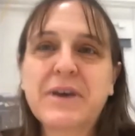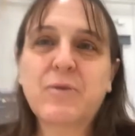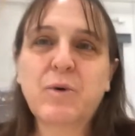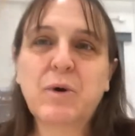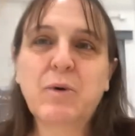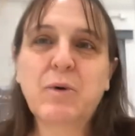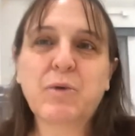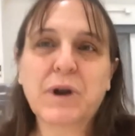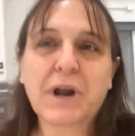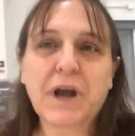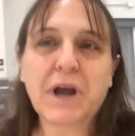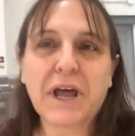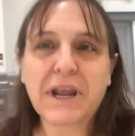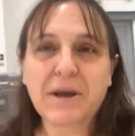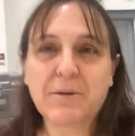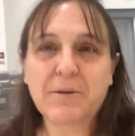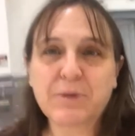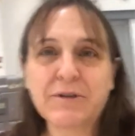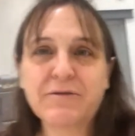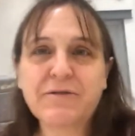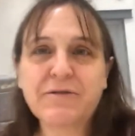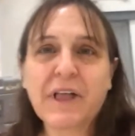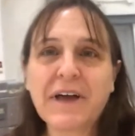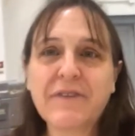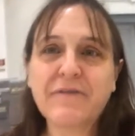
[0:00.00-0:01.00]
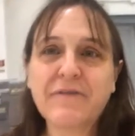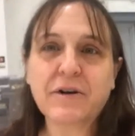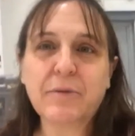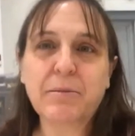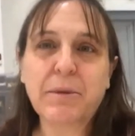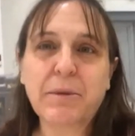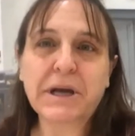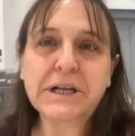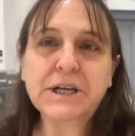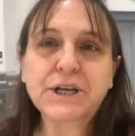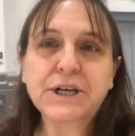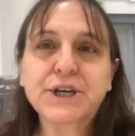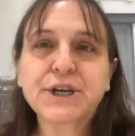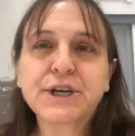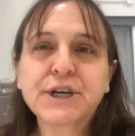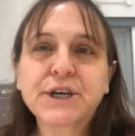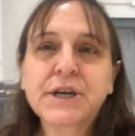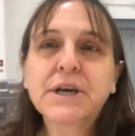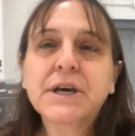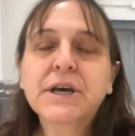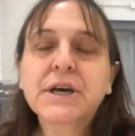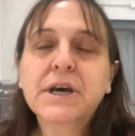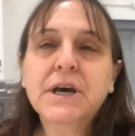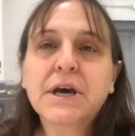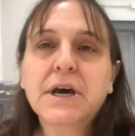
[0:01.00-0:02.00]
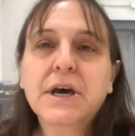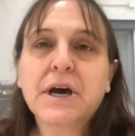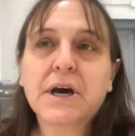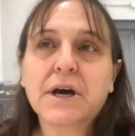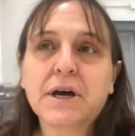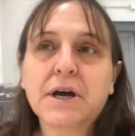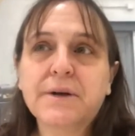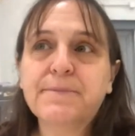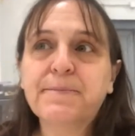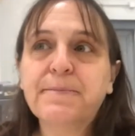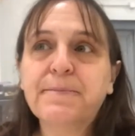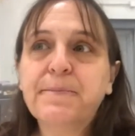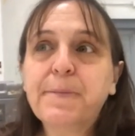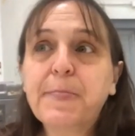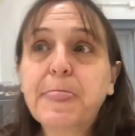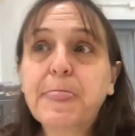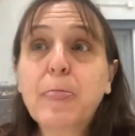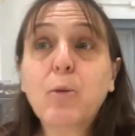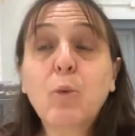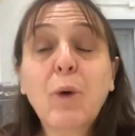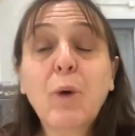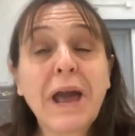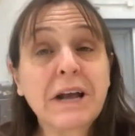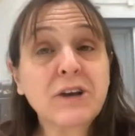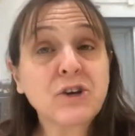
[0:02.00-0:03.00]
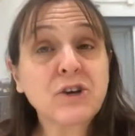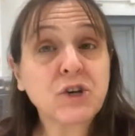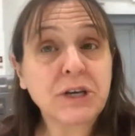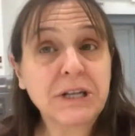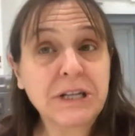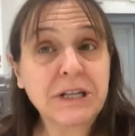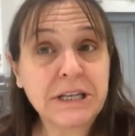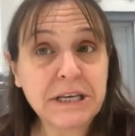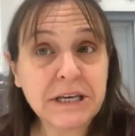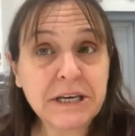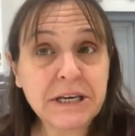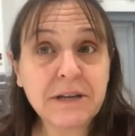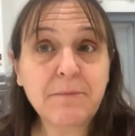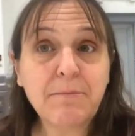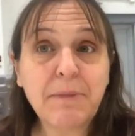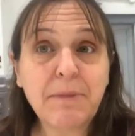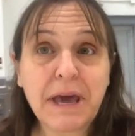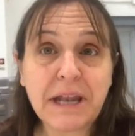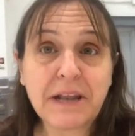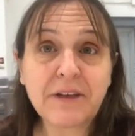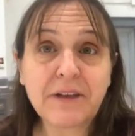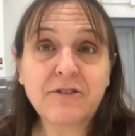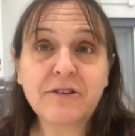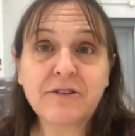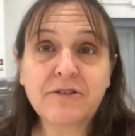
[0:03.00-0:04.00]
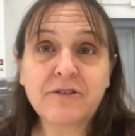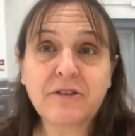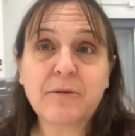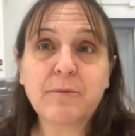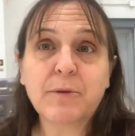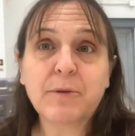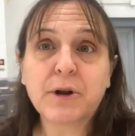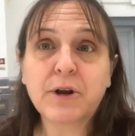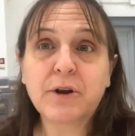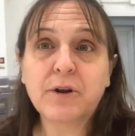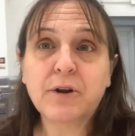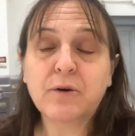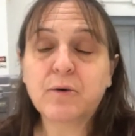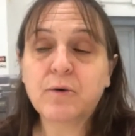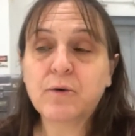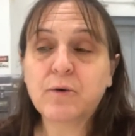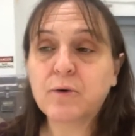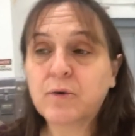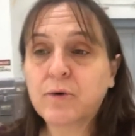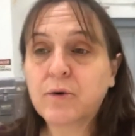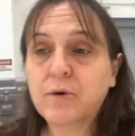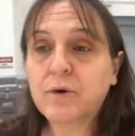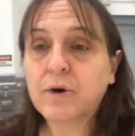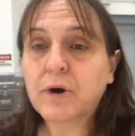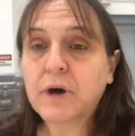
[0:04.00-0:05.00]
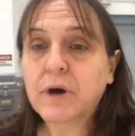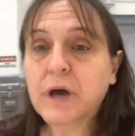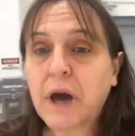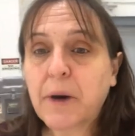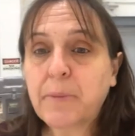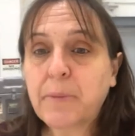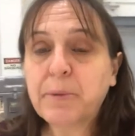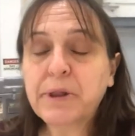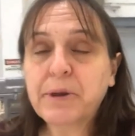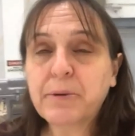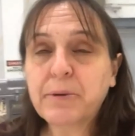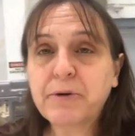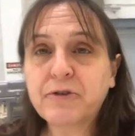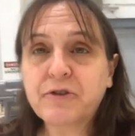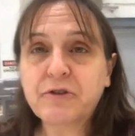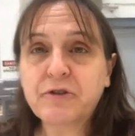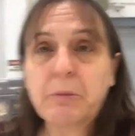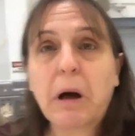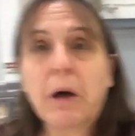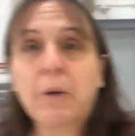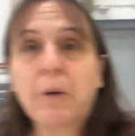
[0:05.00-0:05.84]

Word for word: we were not able to fly very much. Um, we actually did manage this summer to do a couple of small